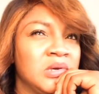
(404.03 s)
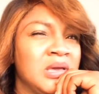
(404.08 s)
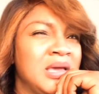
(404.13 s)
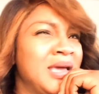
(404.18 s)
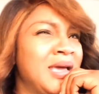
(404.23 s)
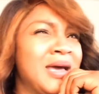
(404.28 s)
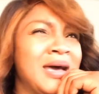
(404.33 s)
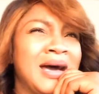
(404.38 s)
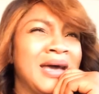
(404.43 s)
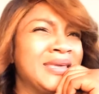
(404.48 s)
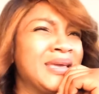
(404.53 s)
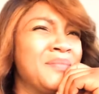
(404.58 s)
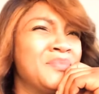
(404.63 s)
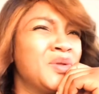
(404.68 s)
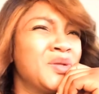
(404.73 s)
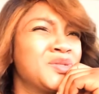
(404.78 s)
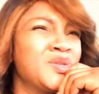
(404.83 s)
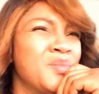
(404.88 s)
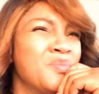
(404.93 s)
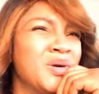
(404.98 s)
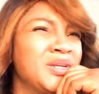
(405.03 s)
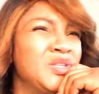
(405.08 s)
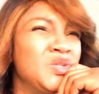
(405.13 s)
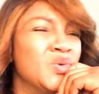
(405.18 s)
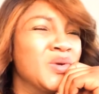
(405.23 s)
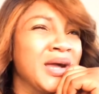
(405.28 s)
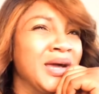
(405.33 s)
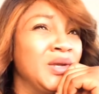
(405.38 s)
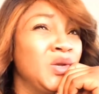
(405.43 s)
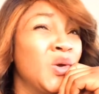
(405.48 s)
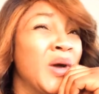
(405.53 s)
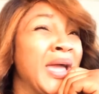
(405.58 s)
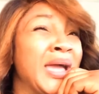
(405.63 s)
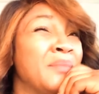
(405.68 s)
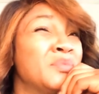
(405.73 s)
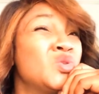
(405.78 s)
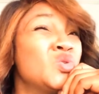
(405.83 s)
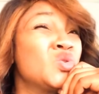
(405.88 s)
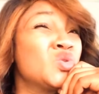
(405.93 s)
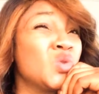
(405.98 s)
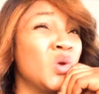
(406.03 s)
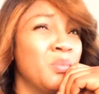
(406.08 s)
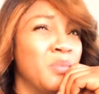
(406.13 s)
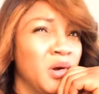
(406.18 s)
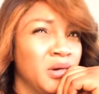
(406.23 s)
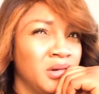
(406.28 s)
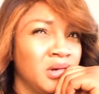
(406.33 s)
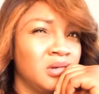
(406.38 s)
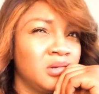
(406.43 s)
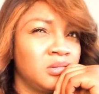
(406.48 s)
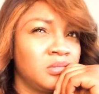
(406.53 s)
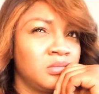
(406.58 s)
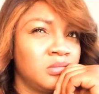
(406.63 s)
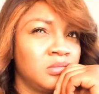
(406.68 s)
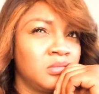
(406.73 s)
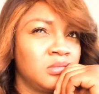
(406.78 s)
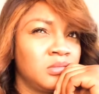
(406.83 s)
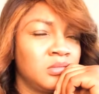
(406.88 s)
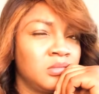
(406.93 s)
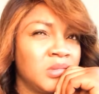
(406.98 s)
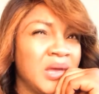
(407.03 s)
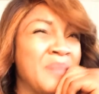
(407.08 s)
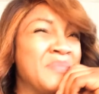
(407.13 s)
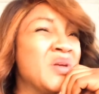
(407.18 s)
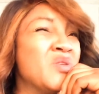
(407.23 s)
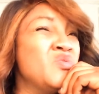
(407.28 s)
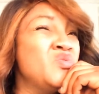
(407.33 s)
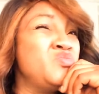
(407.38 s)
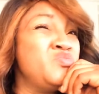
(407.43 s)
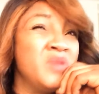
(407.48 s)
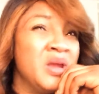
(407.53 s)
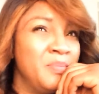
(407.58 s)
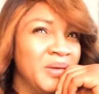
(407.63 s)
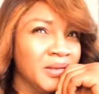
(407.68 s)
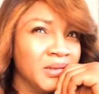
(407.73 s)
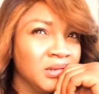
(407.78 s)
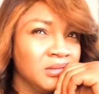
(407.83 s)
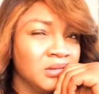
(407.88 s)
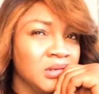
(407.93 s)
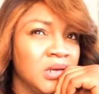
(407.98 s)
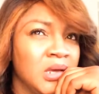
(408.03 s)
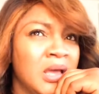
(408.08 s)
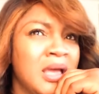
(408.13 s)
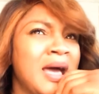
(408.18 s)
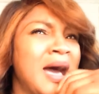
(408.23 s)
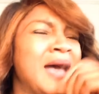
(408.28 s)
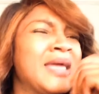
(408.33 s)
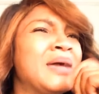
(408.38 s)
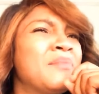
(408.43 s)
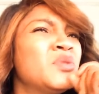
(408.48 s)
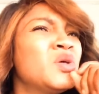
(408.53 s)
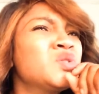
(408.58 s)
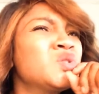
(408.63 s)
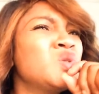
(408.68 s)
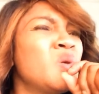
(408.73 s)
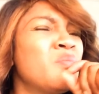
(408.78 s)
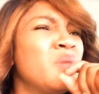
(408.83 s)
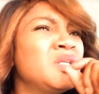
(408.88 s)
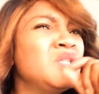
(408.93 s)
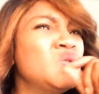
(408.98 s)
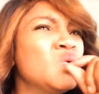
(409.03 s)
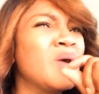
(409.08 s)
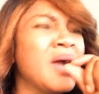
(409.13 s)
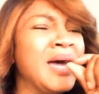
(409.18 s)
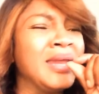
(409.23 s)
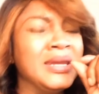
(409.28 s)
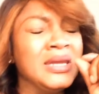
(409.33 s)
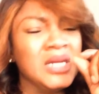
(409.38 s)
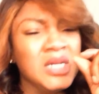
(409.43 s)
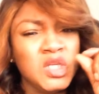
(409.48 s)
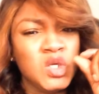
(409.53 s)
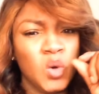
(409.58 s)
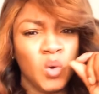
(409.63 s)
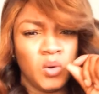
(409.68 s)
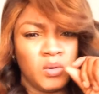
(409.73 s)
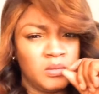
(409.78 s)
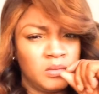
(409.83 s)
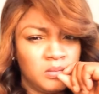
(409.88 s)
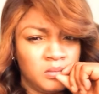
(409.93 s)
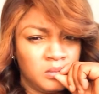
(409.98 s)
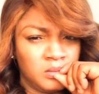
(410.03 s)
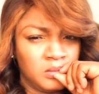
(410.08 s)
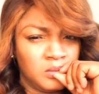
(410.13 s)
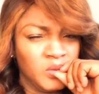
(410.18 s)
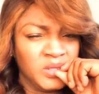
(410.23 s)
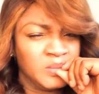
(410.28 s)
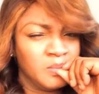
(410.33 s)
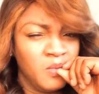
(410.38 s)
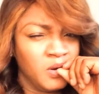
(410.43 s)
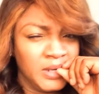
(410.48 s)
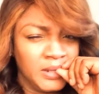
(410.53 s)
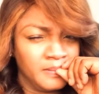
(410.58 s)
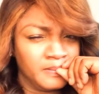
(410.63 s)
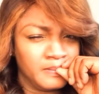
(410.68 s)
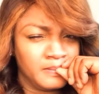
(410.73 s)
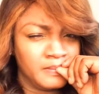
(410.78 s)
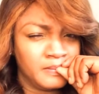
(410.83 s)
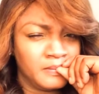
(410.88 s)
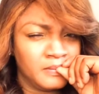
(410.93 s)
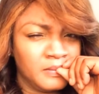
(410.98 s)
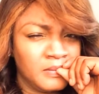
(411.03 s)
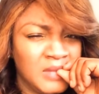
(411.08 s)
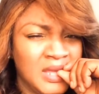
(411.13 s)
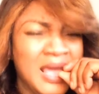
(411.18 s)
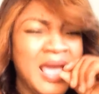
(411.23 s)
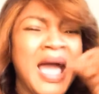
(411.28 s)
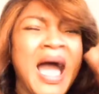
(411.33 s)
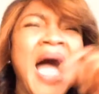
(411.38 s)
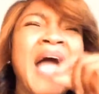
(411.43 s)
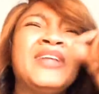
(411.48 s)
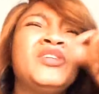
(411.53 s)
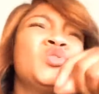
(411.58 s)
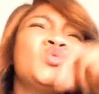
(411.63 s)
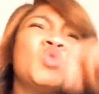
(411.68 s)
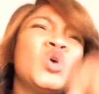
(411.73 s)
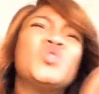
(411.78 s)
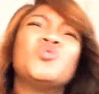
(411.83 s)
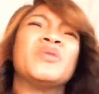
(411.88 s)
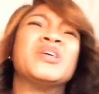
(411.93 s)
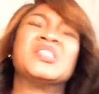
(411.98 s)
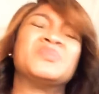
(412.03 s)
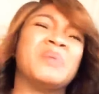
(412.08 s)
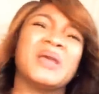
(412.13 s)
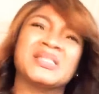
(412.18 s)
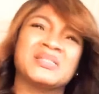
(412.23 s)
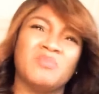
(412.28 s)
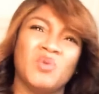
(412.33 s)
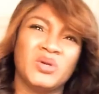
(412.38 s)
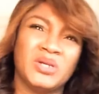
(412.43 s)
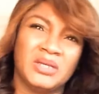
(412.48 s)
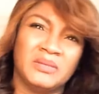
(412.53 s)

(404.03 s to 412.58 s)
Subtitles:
I am not somebody you can lure. I am too stubborn. I'm a rebel. I am not somebody you can lure with money. I do not respect money.